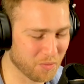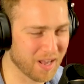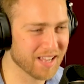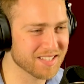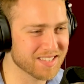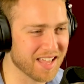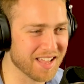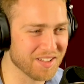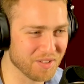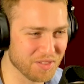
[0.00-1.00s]
why is the
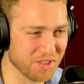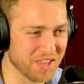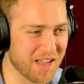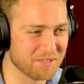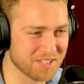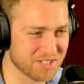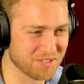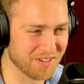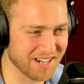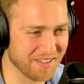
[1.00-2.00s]
L the loudest
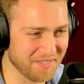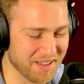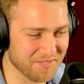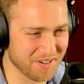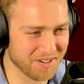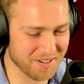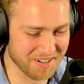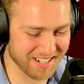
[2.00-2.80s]
train I've ever heard?